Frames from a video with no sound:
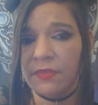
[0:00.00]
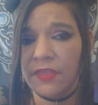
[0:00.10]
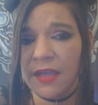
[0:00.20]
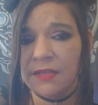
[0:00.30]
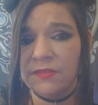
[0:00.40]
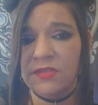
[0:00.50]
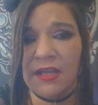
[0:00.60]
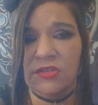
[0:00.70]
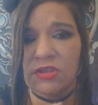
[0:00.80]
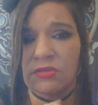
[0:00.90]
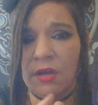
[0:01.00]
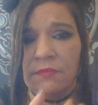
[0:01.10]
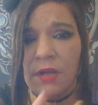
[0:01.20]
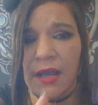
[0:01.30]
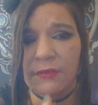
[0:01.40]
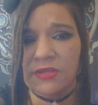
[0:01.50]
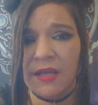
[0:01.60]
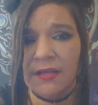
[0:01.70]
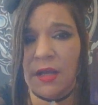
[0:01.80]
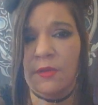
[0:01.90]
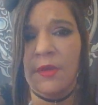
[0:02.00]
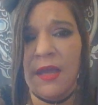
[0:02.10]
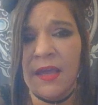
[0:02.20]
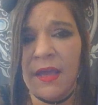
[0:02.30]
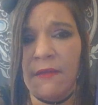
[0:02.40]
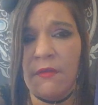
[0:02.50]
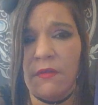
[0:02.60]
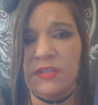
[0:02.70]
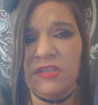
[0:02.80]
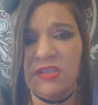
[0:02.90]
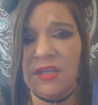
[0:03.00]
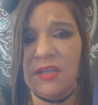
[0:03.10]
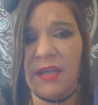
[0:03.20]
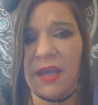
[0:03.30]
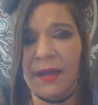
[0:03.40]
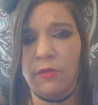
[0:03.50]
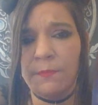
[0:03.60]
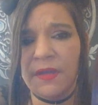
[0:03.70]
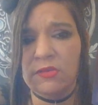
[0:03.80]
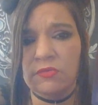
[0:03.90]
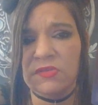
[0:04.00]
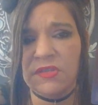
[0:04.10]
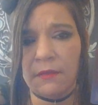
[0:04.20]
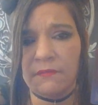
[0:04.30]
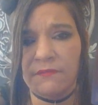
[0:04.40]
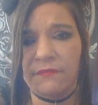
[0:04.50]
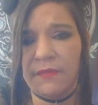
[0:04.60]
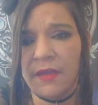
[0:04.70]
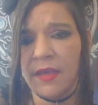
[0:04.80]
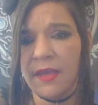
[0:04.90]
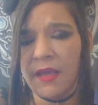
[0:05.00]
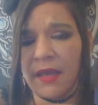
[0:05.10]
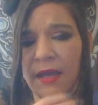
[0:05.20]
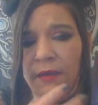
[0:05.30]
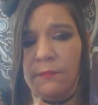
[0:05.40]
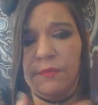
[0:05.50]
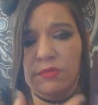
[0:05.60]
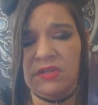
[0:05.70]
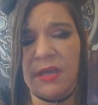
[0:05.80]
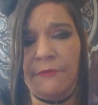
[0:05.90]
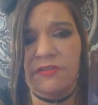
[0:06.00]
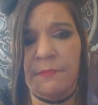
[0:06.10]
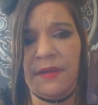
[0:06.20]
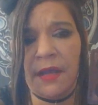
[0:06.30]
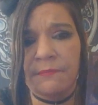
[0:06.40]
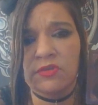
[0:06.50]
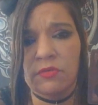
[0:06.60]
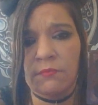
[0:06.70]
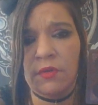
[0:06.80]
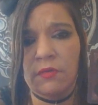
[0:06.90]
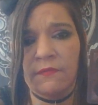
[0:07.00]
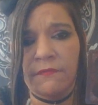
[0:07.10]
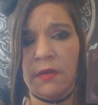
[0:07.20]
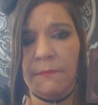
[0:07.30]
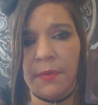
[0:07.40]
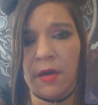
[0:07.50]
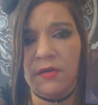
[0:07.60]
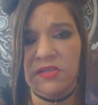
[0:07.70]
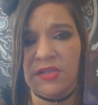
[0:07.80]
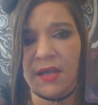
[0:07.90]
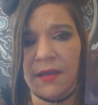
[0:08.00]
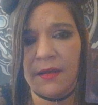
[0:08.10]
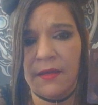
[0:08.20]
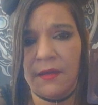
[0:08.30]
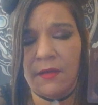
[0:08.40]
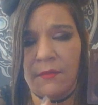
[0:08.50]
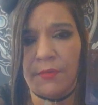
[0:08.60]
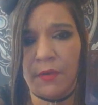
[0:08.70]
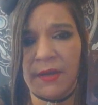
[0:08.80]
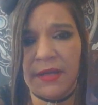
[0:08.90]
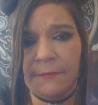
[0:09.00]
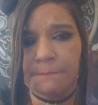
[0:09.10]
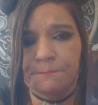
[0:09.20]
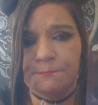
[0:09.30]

things and you don't know how to let go. Seek help in yourself. Help yourselves to be able to move past that by